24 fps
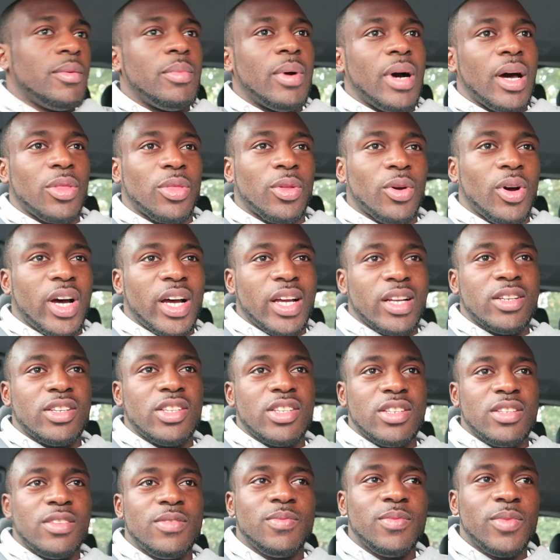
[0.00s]
But I thought
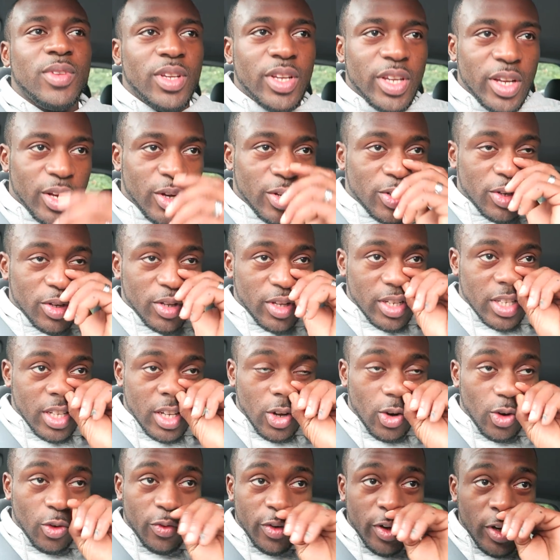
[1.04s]
I'd you know, do this
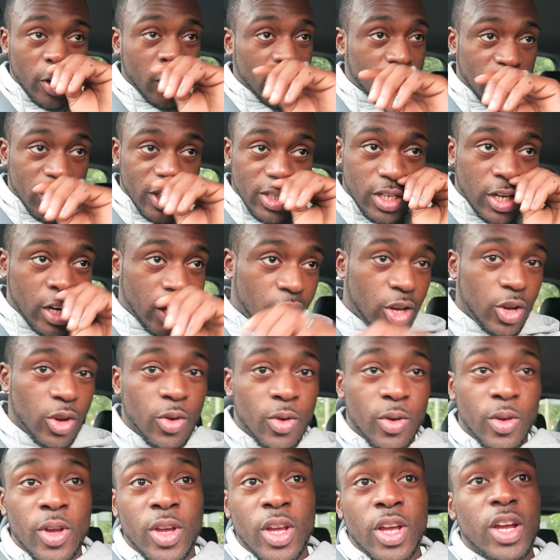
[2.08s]
little video just to let
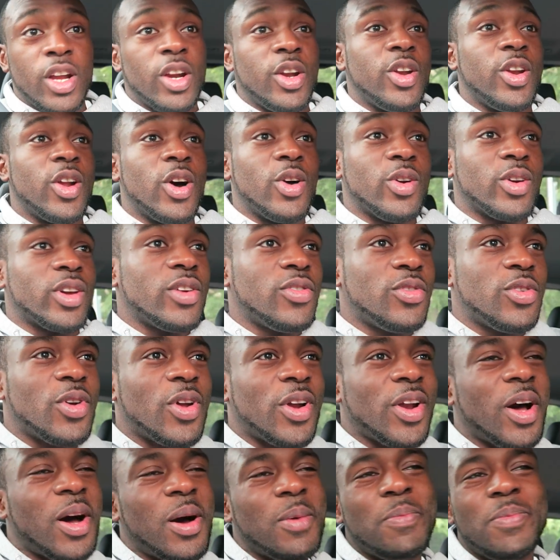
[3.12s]
you know, give you
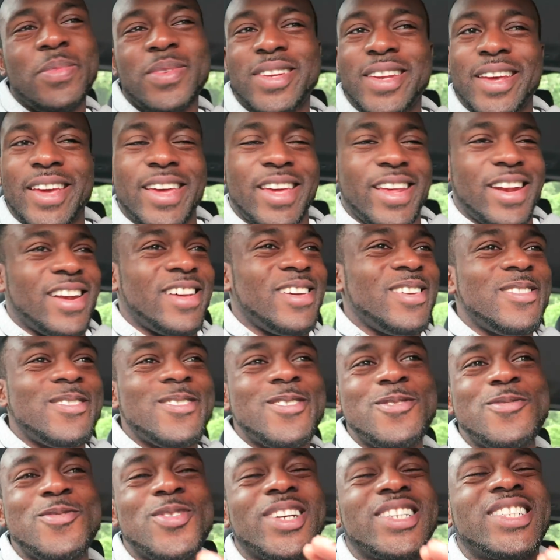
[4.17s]
an update, let you
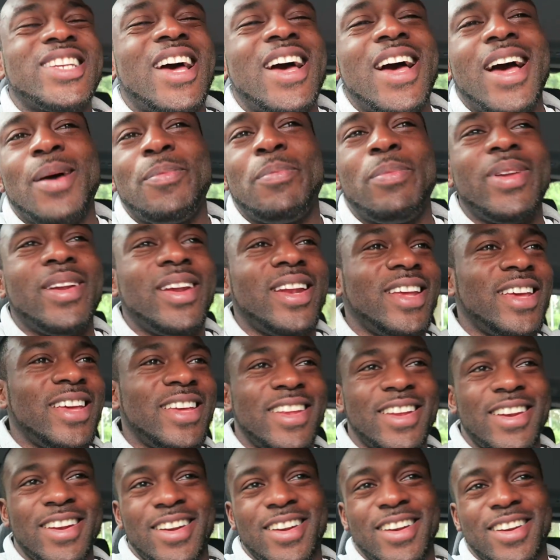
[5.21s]
know what's
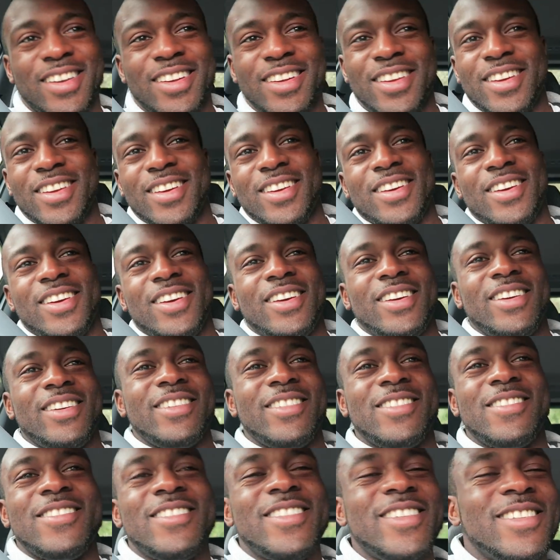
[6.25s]
happening.
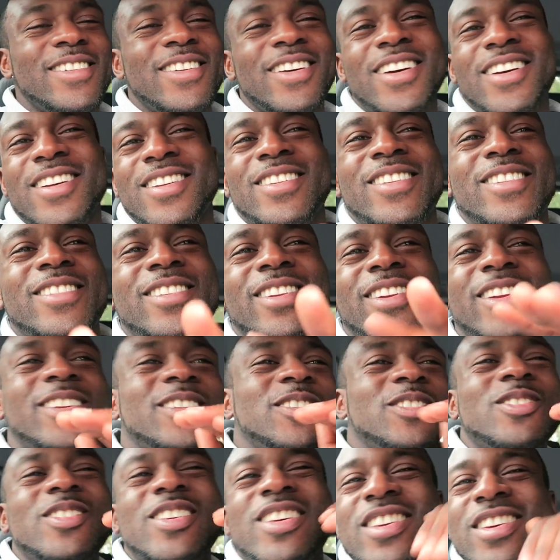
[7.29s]
You know, let, let,
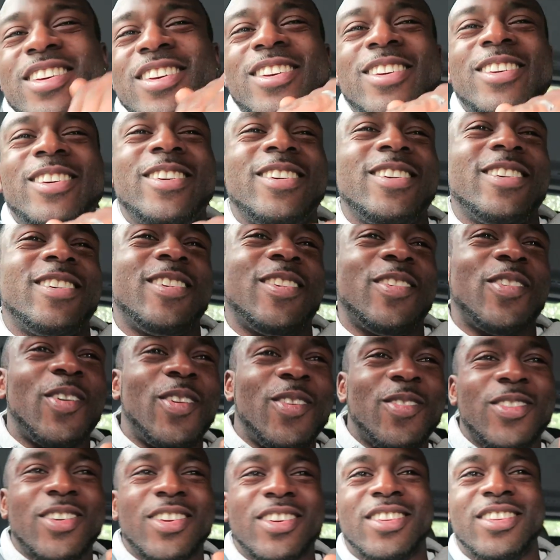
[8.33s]
let you in
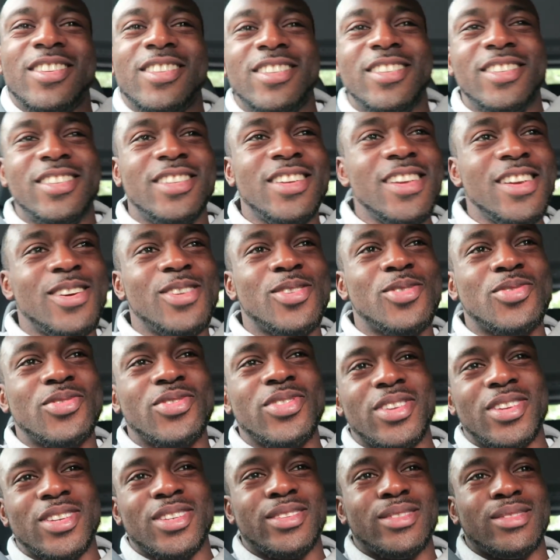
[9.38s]
on the
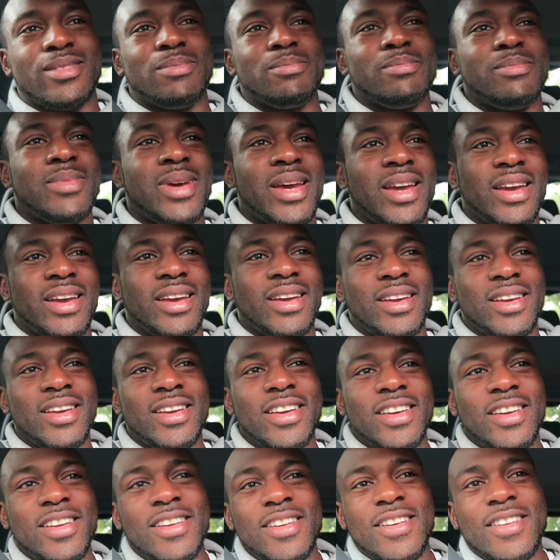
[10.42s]
secrets,
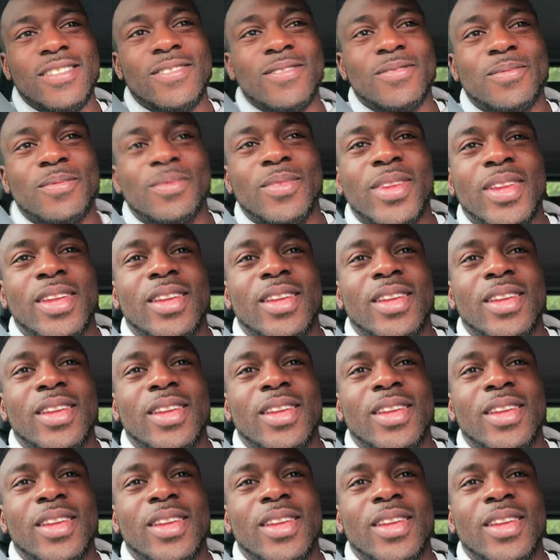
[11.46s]
man.